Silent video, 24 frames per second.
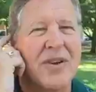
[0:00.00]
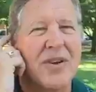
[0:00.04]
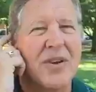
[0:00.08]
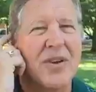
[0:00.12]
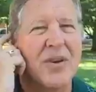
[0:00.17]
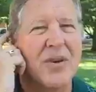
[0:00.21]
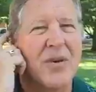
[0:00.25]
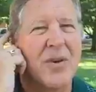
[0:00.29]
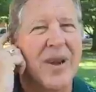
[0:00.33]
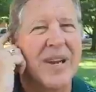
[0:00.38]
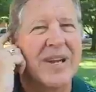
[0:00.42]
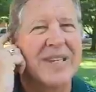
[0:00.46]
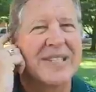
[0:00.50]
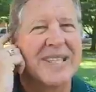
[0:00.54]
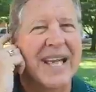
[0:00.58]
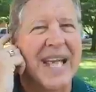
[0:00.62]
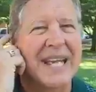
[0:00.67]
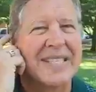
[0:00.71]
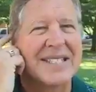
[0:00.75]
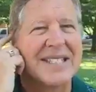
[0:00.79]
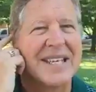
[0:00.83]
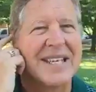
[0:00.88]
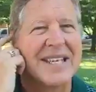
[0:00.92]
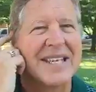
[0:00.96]
your greatest
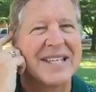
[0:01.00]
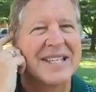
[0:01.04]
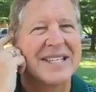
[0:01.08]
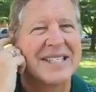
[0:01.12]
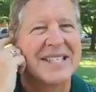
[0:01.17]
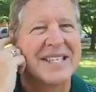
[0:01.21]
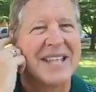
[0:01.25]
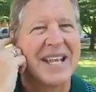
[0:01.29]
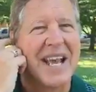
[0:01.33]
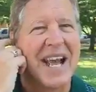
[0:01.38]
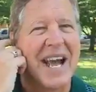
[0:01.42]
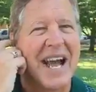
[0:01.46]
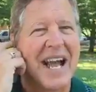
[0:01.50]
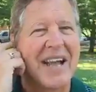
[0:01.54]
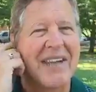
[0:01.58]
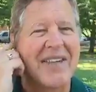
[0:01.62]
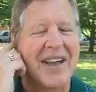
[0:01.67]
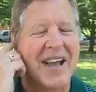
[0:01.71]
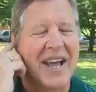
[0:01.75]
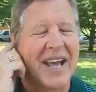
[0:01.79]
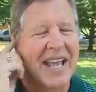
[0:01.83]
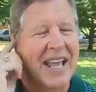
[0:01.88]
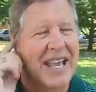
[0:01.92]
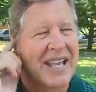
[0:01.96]
asset is.
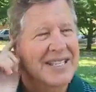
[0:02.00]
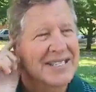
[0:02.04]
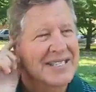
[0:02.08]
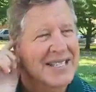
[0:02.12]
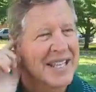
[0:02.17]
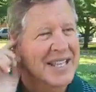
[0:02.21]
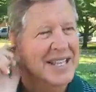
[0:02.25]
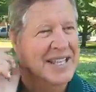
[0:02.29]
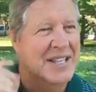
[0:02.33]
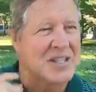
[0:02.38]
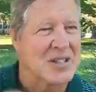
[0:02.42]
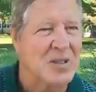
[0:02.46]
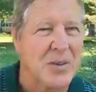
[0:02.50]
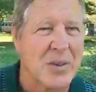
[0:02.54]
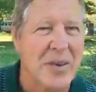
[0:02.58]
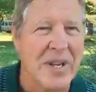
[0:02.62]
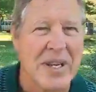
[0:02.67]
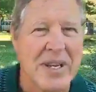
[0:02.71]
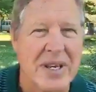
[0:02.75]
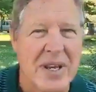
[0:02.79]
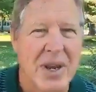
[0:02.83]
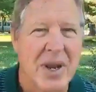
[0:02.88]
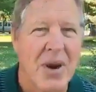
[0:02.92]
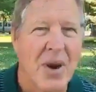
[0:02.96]
I asked that this week,
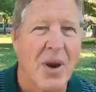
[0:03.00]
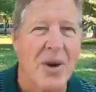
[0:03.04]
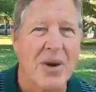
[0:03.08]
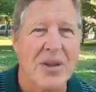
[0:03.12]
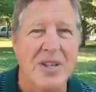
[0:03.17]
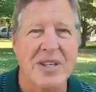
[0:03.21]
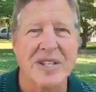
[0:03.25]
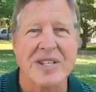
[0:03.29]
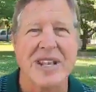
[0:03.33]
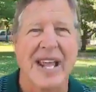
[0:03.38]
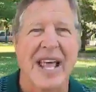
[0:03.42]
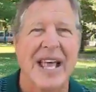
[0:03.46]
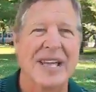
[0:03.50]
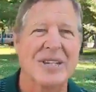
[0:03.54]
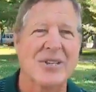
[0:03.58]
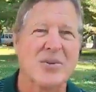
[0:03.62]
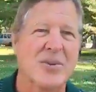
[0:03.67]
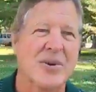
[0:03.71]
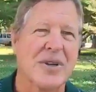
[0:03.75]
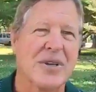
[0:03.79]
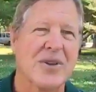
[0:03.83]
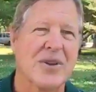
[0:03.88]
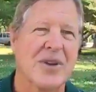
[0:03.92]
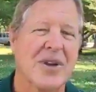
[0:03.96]
or this last
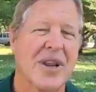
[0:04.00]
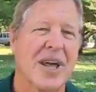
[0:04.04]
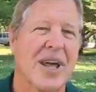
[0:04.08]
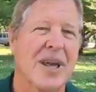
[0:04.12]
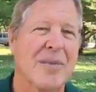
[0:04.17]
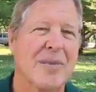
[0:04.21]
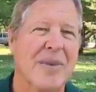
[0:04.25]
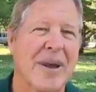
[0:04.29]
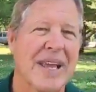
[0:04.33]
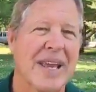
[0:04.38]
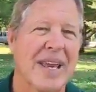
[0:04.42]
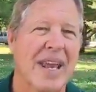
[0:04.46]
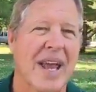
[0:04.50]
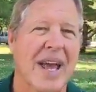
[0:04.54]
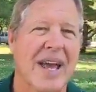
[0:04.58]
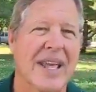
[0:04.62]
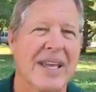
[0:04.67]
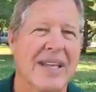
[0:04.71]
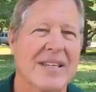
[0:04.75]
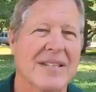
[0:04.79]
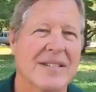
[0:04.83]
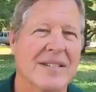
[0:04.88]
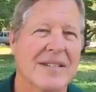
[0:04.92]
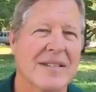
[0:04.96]
week, to a lot of my
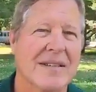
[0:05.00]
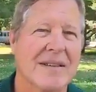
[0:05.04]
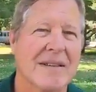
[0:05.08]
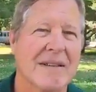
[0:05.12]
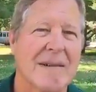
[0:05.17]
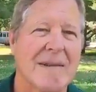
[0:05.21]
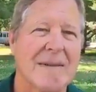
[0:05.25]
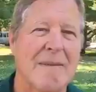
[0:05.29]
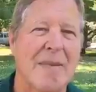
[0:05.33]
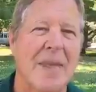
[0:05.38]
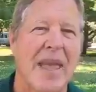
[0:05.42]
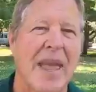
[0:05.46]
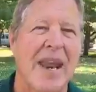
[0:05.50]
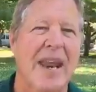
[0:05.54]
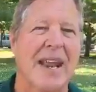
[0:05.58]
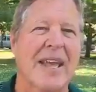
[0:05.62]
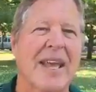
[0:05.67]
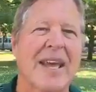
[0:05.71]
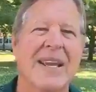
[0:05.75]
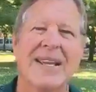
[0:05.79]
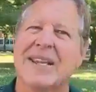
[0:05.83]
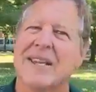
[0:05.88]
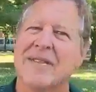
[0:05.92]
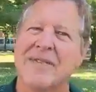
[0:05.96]
clients. And I
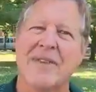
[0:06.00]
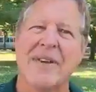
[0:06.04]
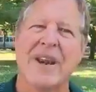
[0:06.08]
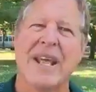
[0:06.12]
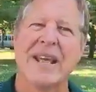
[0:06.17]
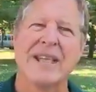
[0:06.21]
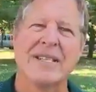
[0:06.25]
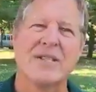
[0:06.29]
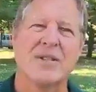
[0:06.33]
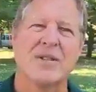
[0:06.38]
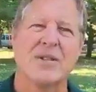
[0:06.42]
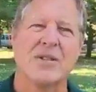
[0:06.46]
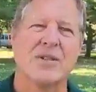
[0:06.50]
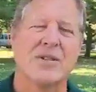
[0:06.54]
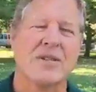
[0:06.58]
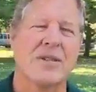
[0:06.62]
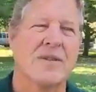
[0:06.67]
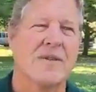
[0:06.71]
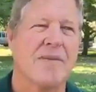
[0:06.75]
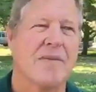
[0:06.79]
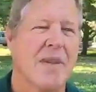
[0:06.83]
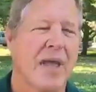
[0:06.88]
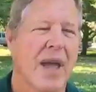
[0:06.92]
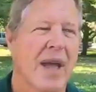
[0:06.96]
got different answers.
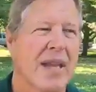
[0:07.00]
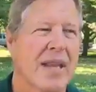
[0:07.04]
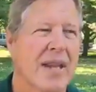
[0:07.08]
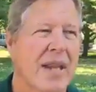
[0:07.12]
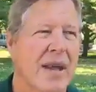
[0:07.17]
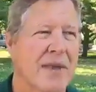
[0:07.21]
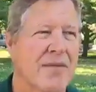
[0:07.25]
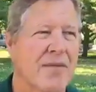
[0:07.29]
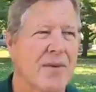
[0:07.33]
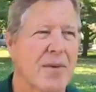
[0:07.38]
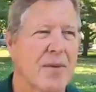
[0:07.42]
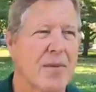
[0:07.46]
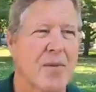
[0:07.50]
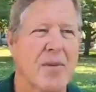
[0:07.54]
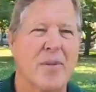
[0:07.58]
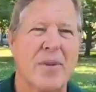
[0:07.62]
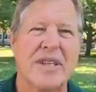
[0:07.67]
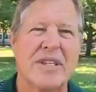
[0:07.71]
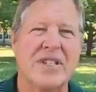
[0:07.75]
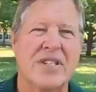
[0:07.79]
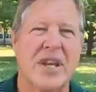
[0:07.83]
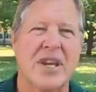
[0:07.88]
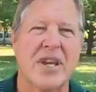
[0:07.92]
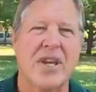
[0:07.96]
I got from a
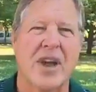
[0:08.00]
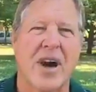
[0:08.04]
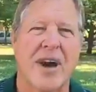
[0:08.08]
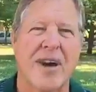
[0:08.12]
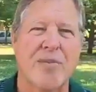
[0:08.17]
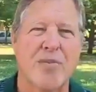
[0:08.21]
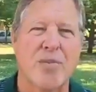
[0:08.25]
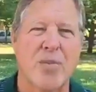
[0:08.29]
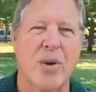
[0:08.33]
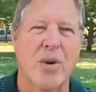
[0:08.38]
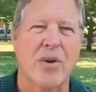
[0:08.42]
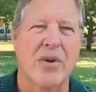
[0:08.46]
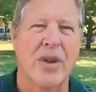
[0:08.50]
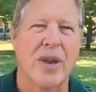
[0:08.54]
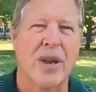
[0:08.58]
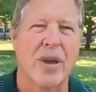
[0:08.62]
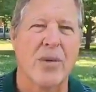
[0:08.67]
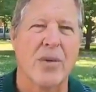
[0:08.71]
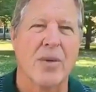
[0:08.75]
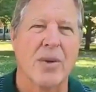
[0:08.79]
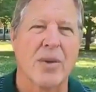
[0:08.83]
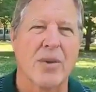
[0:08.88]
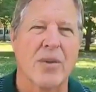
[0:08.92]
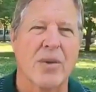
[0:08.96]
PGA golf pro that I
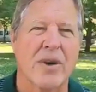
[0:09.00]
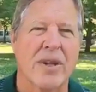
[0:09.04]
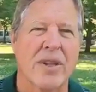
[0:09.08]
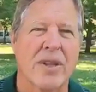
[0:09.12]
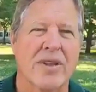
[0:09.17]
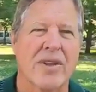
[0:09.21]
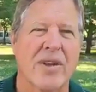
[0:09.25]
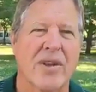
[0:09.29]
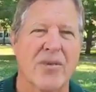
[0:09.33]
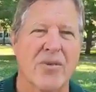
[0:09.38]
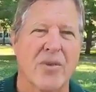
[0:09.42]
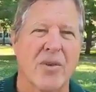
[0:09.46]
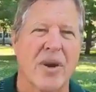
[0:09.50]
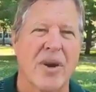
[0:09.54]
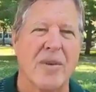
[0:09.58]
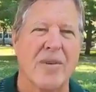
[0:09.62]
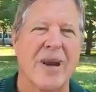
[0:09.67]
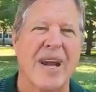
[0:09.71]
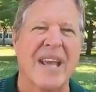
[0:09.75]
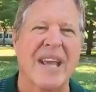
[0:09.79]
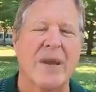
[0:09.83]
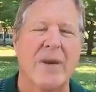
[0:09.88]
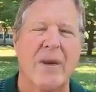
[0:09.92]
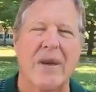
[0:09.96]
work with, says, well,
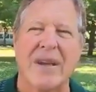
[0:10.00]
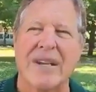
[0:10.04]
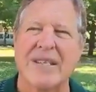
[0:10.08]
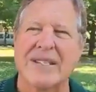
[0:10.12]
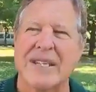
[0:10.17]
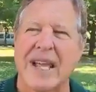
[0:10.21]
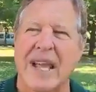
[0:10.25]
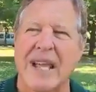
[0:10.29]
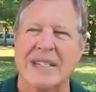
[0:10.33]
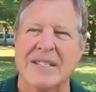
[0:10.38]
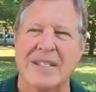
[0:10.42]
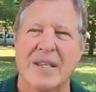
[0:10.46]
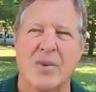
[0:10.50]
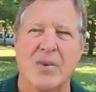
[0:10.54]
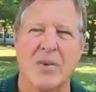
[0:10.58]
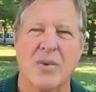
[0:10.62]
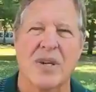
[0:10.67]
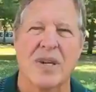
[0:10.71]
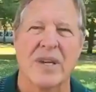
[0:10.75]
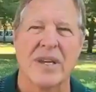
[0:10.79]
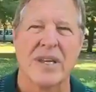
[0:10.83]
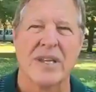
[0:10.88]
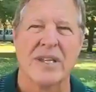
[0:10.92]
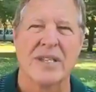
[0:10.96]
my greatest asset
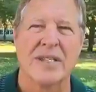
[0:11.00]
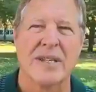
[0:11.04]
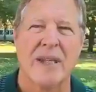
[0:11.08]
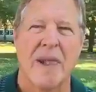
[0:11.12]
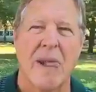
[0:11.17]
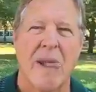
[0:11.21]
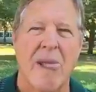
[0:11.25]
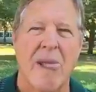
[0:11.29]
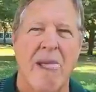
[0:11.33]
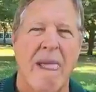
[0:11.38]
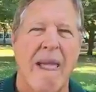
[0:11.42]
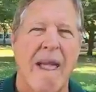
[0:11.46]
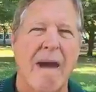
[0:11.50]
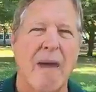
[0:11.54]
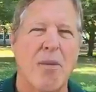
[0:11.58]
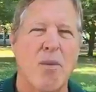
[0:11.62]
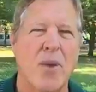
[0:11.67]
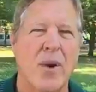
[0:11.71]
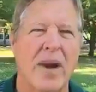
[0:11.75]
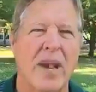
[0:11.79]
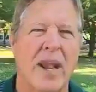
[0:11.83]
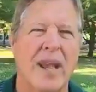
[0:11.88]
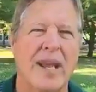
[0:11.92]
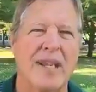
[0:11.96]
really is how
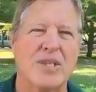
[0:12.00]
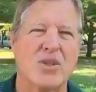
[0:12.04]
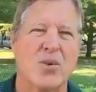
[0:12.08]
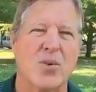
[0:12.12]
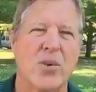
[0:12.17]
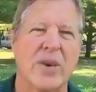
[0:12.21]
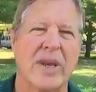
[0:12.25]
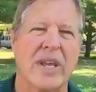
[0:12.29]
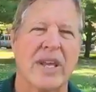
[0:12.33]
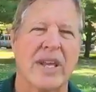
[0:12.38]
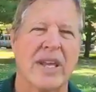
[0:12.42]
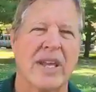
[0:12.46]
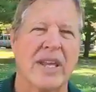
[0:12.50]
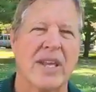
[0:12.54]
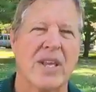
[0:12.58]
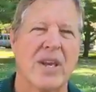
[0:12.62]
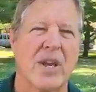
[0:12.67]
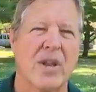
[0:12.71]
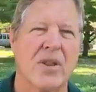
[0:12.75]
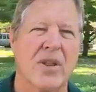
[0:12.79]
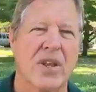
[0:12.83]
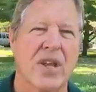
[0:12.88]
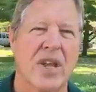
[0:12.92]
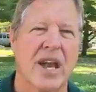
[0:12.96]
well I swing,
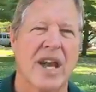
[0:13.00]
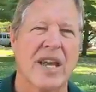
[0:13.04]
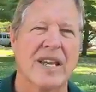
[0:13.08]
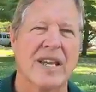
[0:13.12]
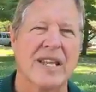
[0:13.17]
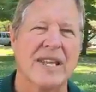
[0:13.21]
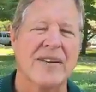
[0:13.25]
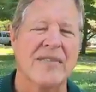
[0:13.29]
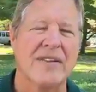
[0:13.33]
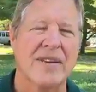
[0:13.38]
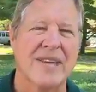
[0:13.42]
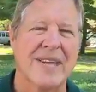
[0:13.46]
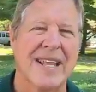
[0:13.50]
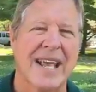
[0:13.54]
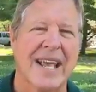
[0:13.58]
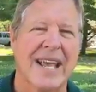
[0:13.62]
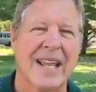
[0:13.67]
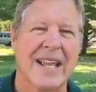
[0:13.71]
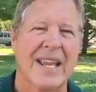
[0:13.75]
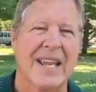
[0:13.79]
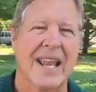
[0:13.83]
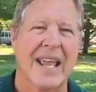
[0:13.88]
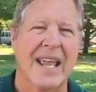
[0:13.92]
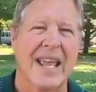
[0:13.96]
the God-given
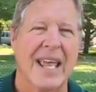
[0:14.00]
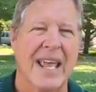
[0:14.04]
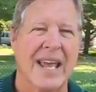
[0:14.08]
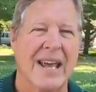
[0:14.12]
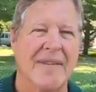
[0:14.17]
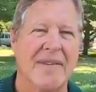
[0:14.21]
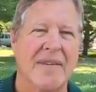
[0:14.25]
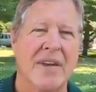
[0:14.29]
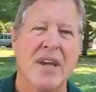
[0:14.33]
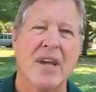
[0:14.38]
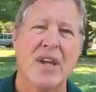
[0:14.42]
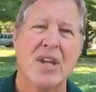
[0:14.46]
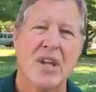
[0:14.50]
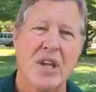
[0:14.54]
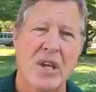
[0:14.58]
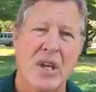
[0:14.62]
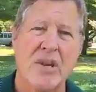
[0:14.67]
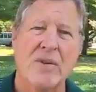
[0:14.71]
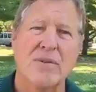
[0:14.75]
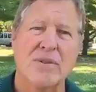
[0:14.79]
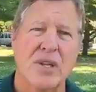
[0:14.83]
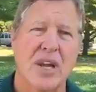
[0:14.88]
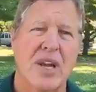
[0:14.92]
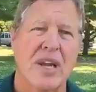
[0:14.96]
talent I have. He
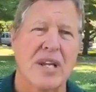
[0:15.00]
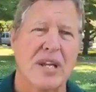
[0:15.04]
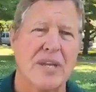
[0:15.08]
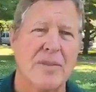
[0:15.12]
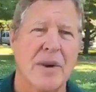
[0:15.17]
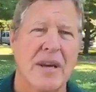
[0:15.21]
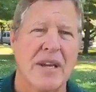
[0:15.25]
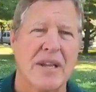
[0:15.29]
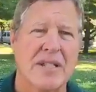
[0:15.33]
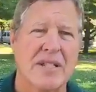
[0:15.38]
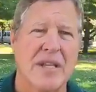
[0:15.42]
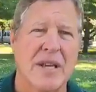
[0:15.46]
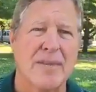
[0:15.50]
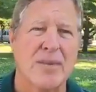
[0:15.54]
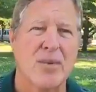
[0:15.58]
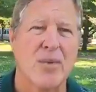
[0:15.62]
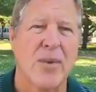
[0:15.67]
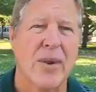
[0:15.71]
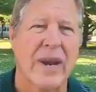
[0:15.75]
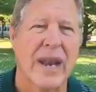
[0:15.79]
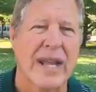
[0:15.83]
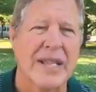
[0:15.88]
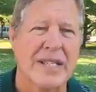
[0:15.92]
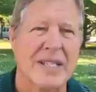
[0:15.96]
was talking about his number
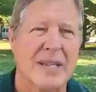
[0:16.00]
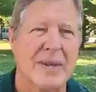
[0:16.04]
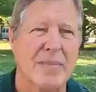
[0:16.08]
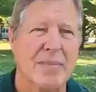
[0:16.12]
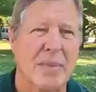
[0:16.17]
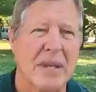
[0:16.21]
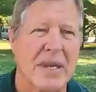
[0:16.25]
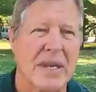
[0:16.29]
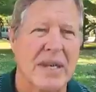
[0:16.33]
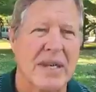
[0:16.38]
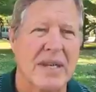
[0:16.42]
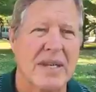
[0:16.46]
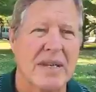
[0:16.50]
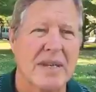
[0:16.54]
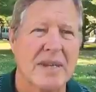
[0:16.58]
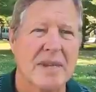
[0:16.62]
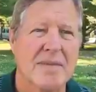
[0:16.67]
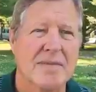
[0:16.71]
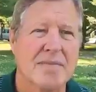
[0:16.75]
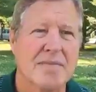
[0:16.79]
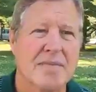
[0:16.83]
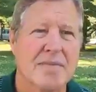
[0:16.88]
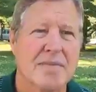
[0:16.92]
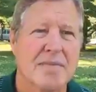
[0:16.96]
one asset being
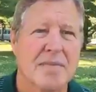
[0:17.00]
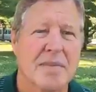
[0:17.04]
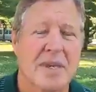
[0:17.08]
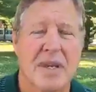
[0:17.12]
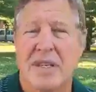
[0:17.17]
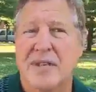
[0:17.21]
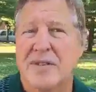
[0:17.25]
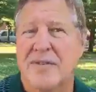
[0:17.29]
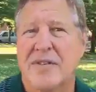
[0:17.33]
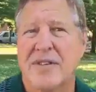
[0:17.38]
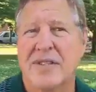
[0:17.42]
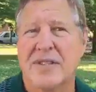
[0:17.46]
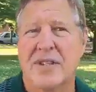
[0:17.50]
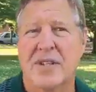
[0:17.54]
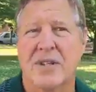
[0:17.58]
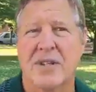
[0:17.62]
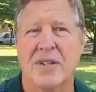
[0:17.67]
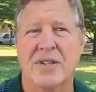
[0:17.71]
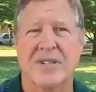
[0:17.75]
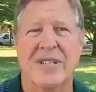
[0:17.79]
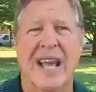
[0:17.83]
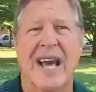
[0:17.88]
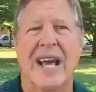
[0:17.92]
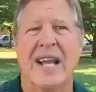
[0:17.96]
his physical
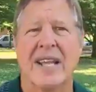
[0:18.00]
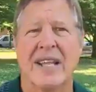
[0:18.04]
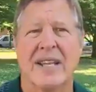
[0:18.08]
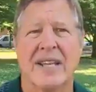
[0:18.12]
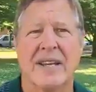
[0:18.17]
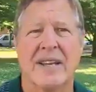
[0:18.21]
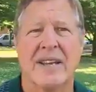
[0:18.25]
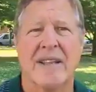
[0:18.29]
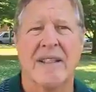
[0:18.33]
talent.